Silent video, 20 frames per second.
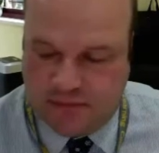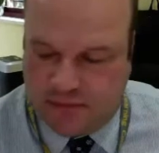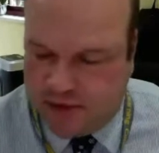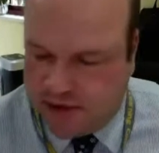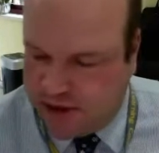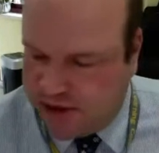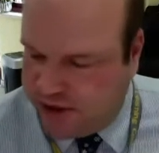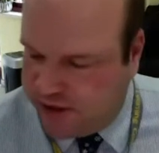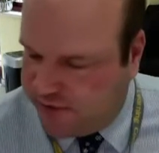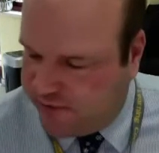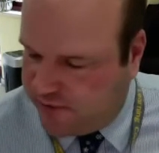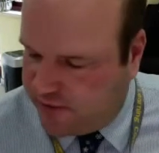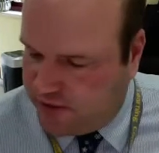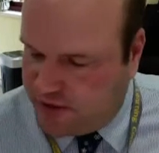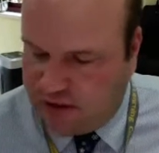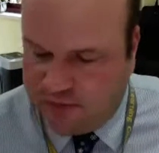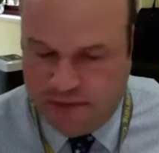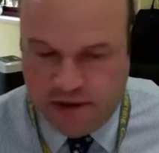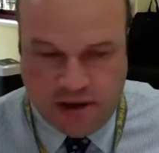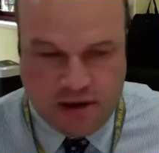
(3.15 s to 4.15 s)
the idea of the
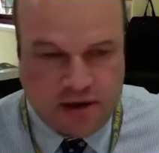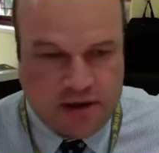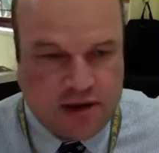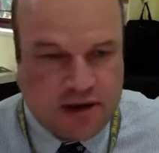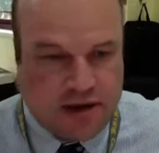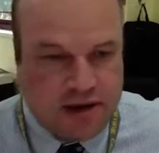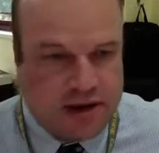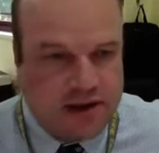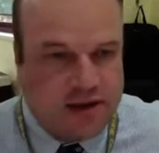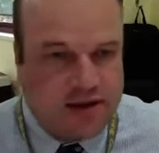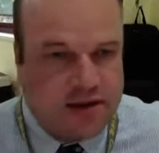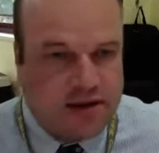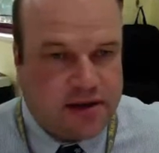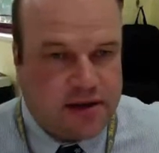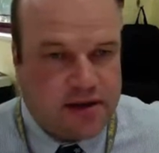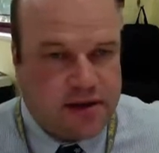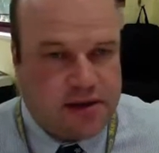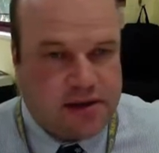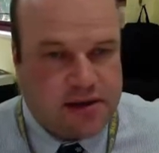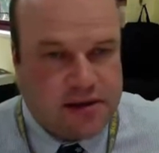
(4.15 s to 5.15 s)
carpet and how that
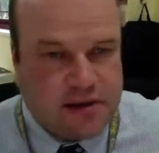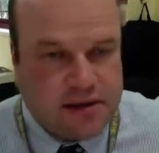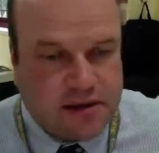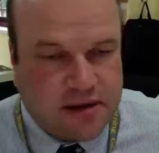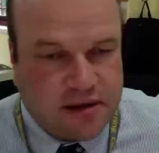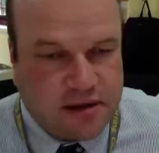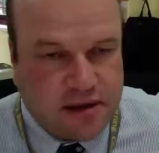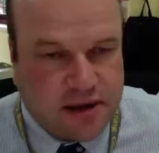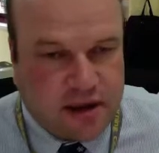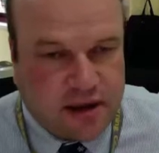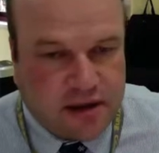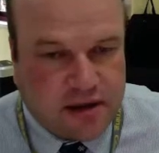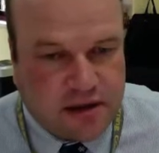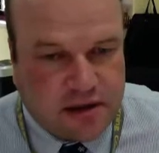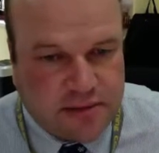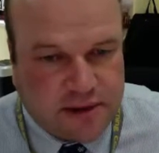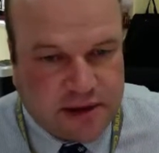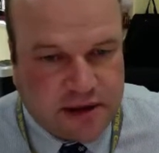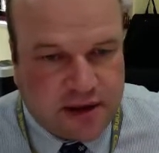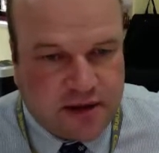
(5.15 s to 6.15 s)
indicates
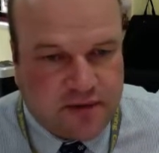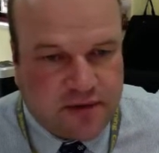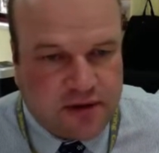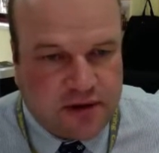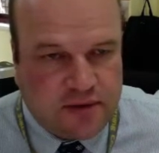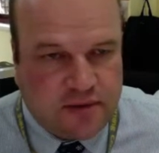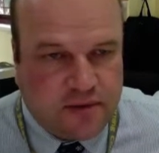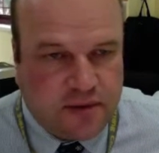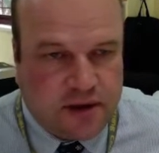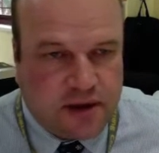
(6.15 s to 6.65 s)
economic level.